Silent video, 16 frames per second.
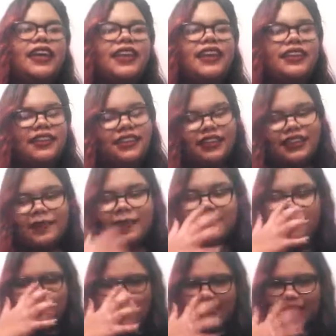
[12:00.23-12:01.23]
and it
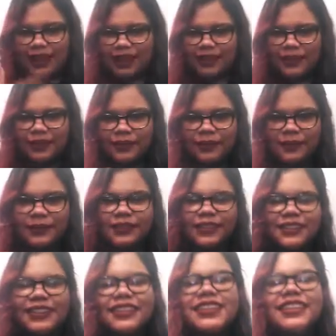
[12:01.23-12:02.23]
made me mad
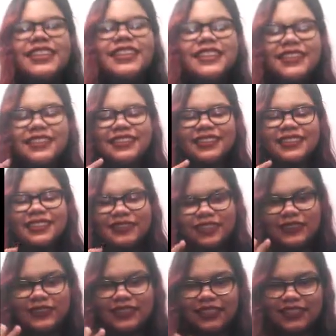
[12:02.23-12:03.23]
a little
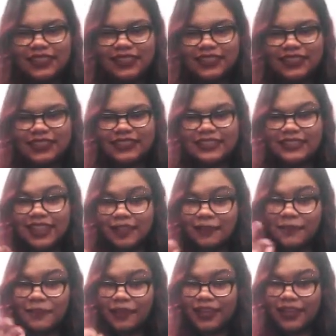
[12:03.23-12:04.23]
bit because
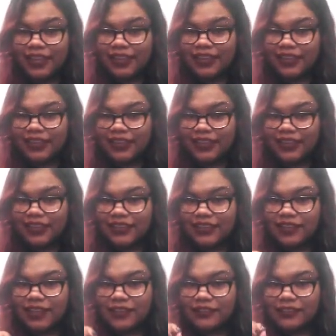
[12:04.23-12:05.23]
they've been playing it
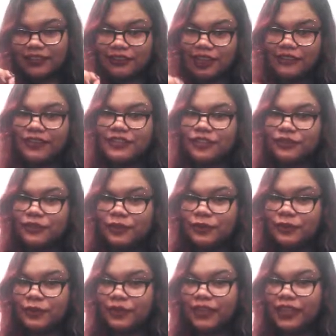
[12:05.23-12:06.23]
on the Graveyard Shift
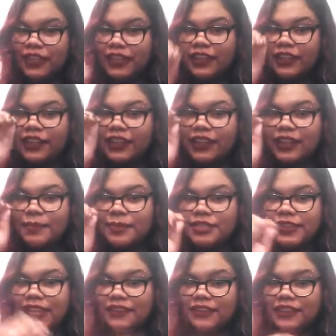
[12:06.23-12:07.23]
tour up
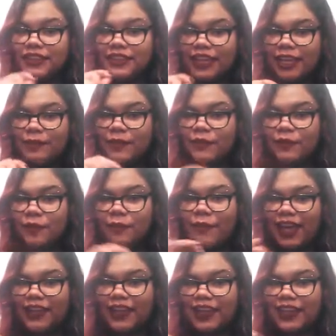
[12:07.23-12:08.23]
until every date before
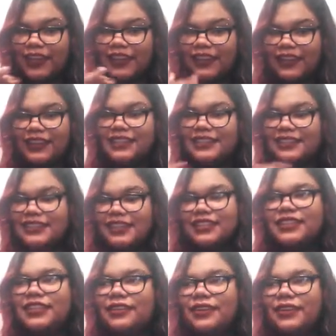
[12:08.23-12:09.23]
my date, and then they just
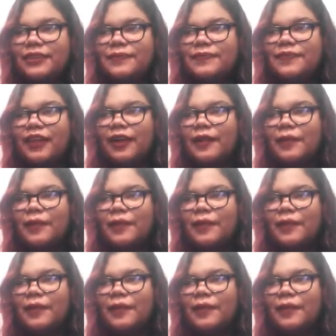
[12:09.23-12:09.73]
didn't do it.